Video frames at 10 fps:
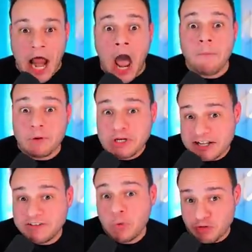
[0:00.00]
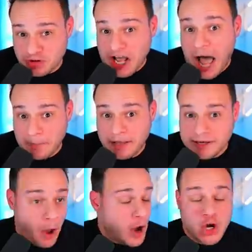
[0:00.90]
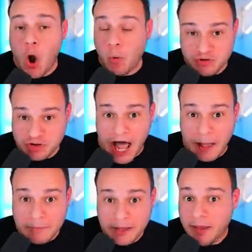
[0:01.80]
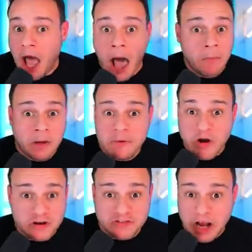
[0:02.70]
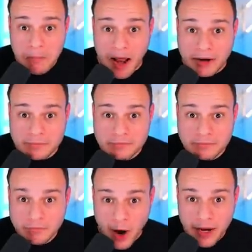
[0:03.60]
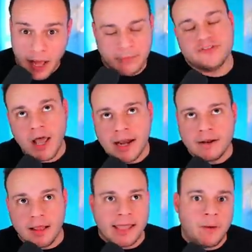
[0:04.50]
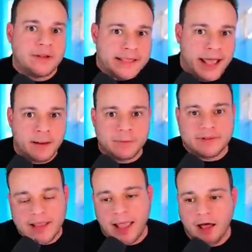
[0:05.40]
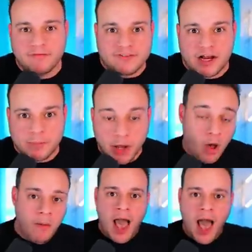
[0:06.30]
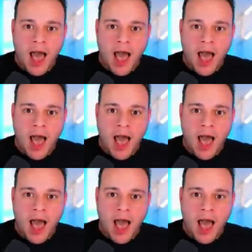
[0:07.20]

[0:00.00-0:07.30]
now I predicted what she got me. Now I know what she got me. I'm not gonna be very excited about it, right? I'm excited, like I can't wait to get it, but the day of, it's not gonna be like, oh my